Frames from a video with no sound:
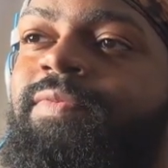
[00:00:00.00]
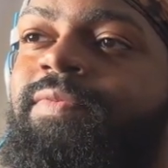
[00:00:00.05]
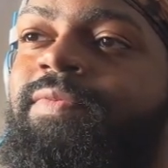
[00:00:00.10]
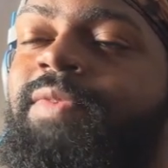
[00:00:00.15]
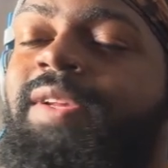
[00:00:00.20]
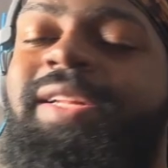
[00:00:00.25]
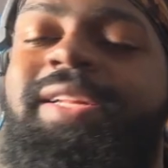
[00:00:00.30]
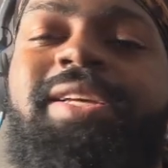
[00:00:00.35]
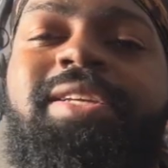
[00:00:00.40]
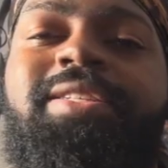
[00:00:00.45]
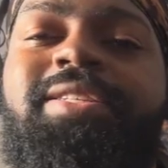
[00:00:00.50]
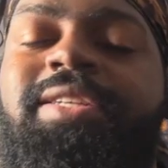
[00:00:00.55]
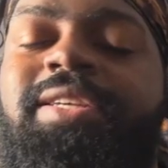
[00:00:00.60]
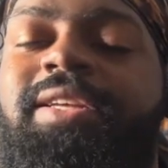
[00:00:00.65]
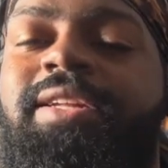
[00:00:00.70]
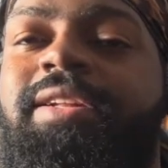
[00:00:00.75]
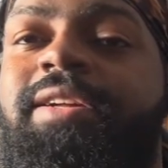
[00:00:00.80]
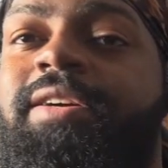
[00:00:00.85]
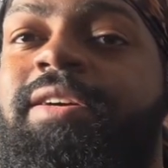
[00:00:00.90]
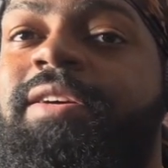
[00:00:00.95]
Yeah, that's
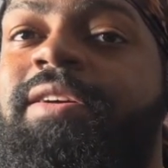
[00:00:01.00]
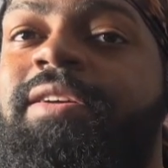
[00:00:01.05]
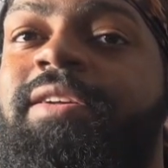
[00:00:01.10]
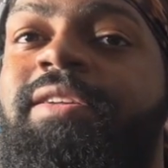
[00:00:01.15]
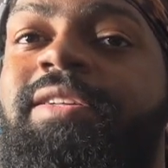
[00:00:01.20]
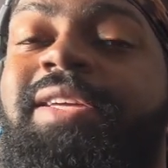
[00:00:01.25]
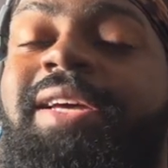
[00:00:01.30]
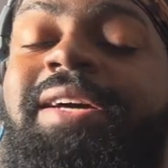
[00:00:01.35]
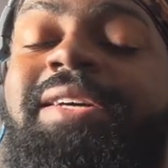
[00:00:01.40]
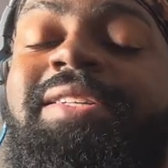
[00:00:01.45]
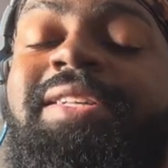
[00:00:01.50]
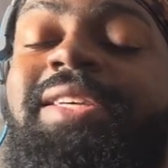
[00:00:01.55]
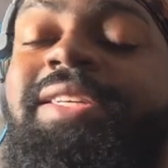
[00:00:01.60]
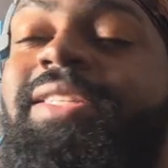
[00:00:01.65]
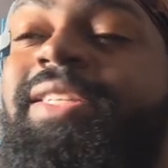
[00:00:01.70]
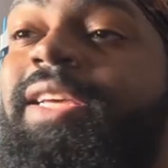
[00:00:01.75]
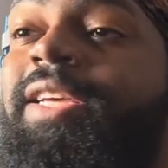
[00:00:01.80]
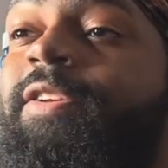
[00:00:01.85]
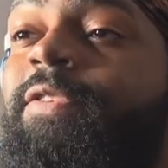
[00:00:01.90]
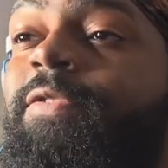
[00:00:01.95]
it. Y'all stay
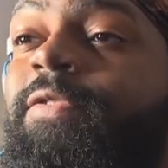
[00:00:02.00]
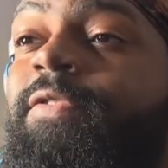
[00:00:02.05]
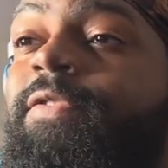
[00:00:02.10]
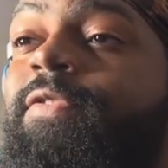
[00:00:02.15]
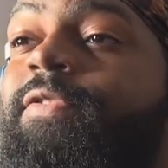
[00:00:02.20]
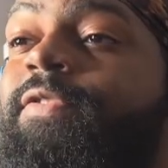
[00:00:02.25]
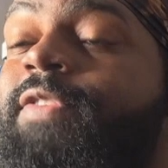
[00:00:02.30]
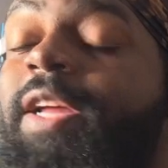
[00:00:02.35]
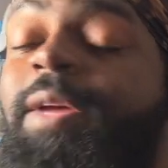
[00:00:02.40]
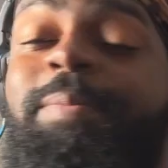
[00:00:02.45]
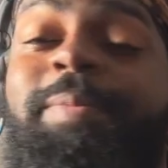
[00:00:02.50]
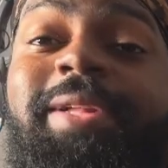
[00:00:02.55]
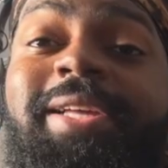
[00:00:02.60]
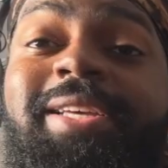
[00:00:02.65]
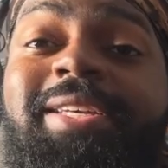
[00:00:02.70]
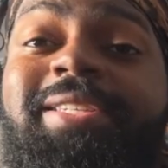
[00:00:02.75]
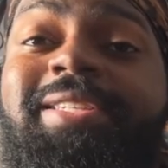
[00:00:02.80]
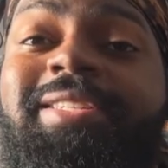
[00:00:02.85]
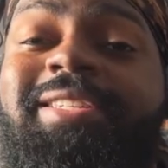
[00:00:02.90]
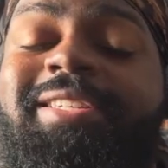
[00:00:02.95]
safe, stay
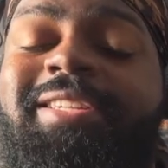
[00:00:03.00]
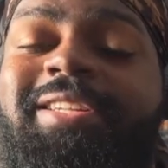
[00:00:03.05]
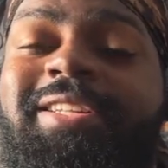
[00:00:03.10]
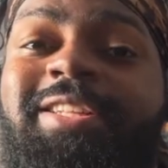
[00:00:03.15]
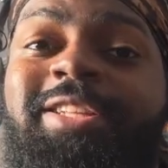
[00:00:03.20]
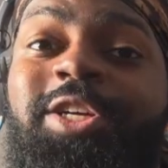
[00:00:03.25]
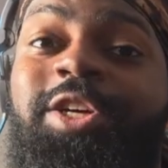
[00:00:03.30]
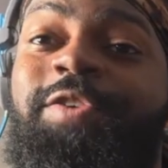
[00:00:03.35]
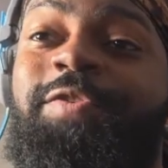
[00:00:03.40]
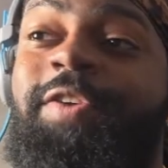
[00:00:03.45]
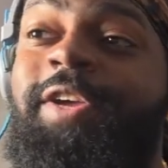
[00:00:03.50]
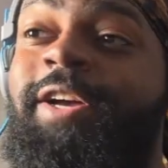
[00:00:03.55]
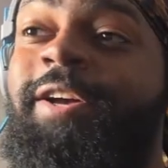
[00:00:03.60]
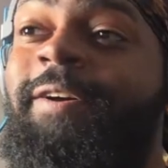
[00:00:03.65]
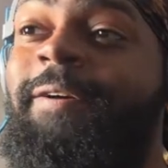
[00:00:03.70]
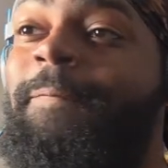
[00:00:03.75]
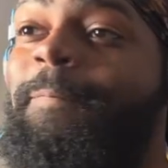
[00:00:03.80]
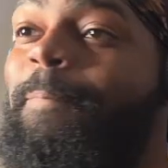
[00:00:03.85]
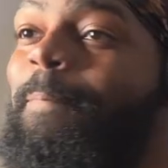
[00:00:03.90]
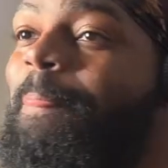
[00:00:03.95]
blessed, love
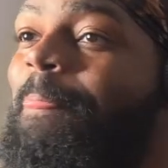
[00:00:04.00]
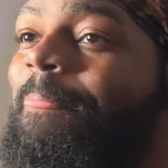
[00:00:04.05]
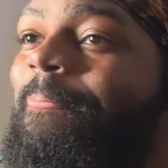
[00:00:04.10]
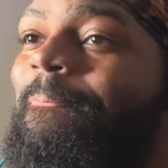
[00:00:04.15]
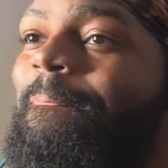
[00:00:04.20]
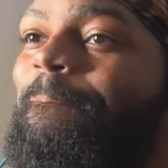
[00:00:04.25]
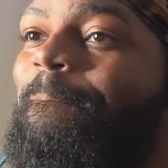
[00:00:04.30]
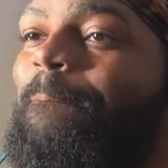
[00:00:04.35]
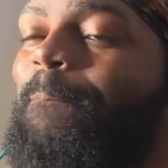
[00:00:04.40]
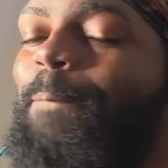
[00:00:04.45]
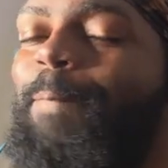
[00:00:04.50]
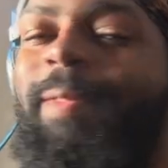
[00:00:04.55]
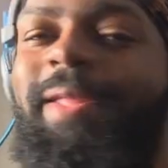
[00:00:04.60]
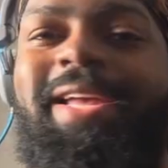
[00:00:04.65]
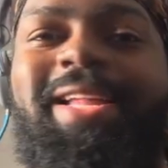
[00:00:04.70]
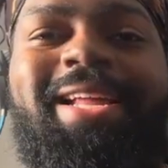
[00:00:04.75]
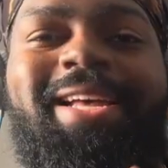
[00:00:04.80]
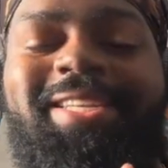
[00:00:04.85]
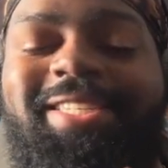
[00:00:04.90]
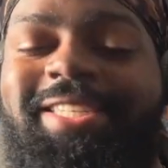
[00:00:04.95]
y'all,
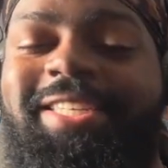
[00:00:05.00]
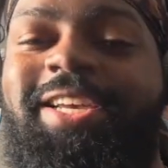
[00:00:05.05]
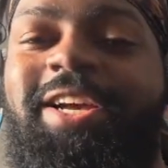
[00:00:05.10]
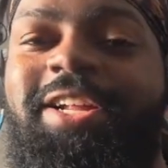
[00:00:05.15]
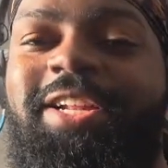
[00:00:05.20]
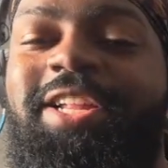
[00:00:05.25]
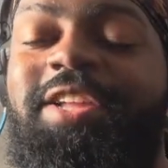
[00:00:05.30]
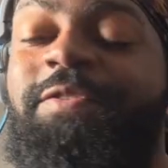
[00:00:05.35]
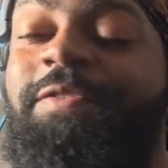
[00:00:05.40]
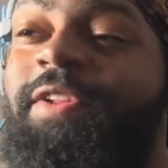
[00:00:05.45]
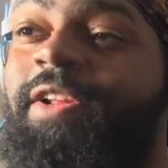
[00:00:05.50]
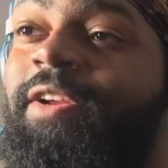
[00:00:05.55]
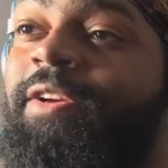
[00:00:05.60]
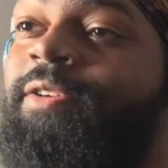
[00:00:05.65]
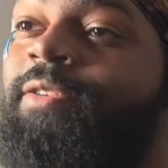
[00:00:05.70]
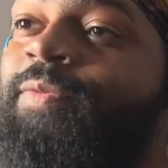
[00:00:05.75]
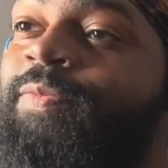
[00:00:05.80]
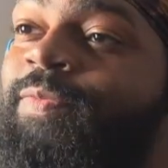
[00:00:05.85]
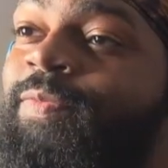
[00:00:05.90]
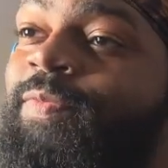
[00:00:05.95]
and I'll see y'all next video.